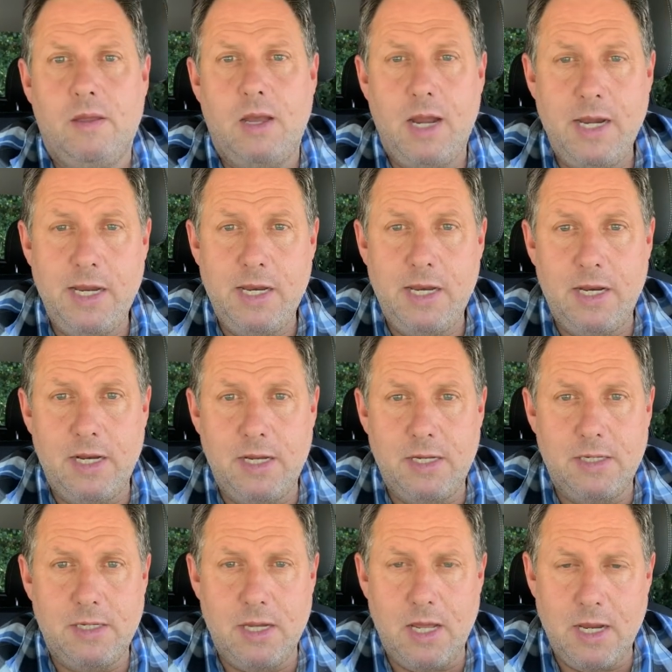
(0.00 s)
I
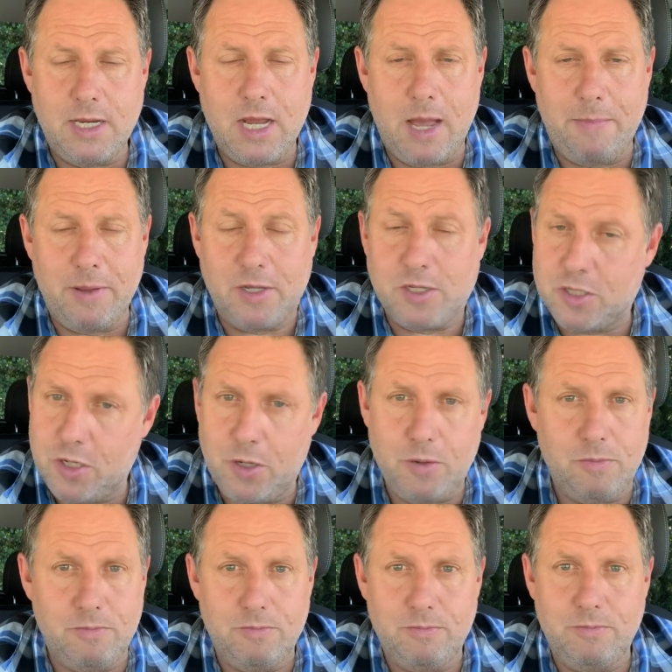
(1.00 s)
needed a topic,
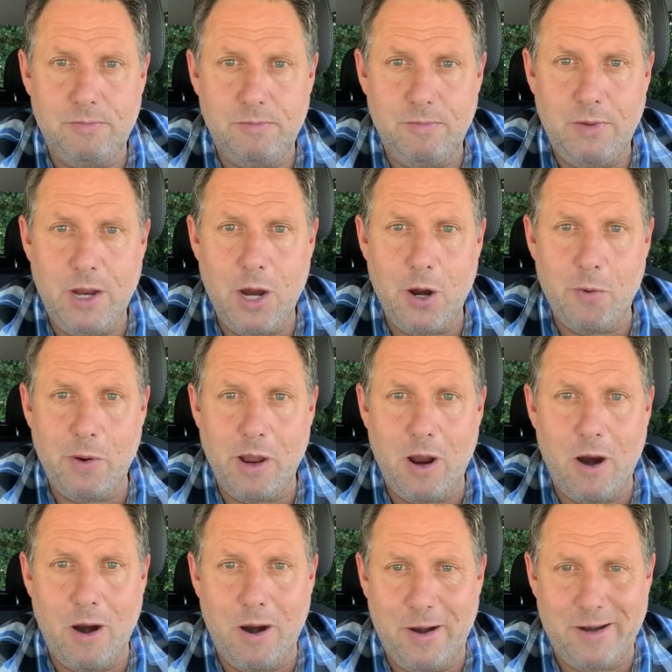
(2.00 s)
so here we
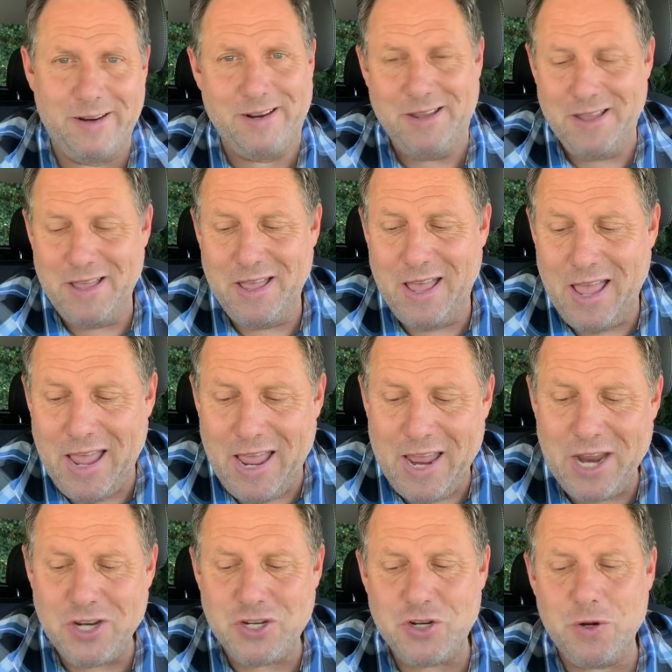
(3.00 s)
are.
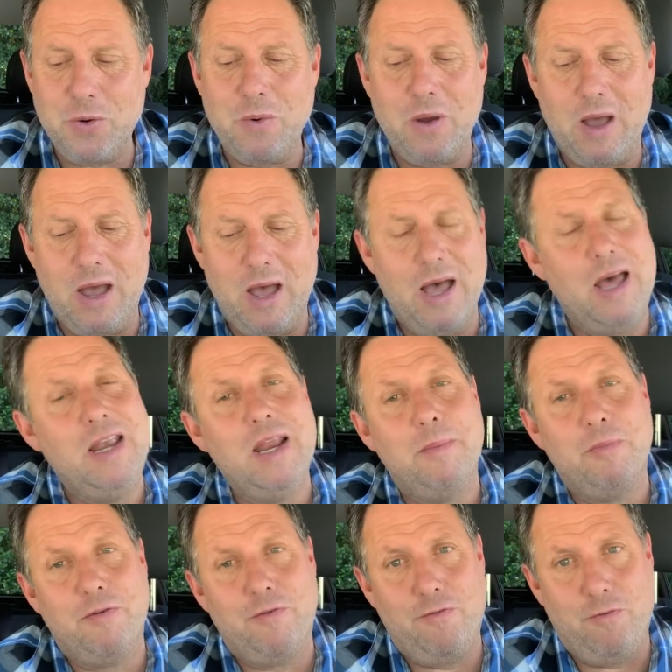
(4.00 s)
Issue
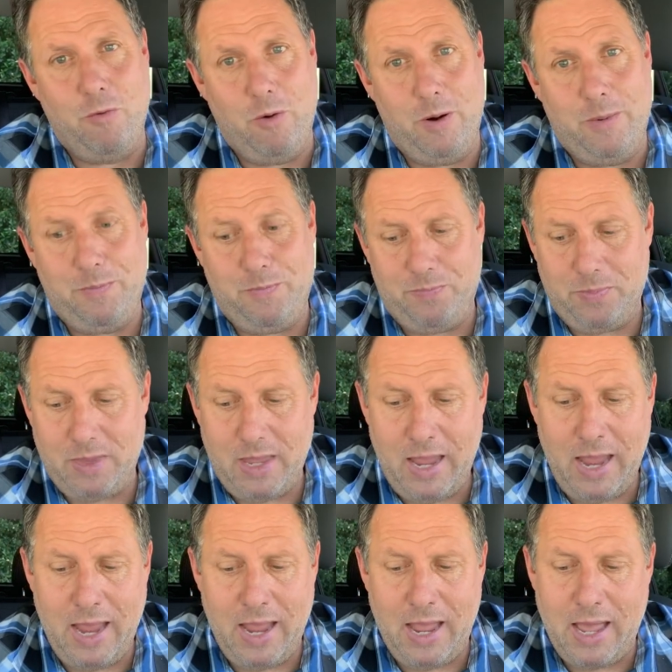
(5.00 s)
number 4.
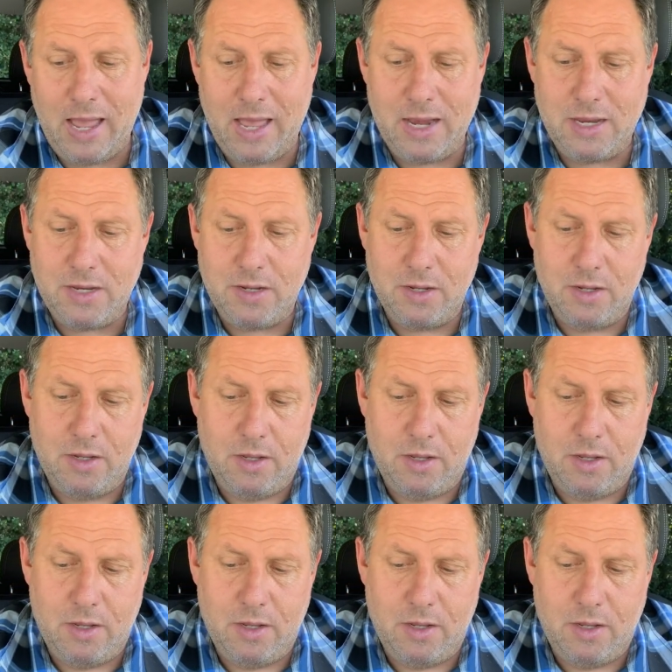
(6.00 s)
And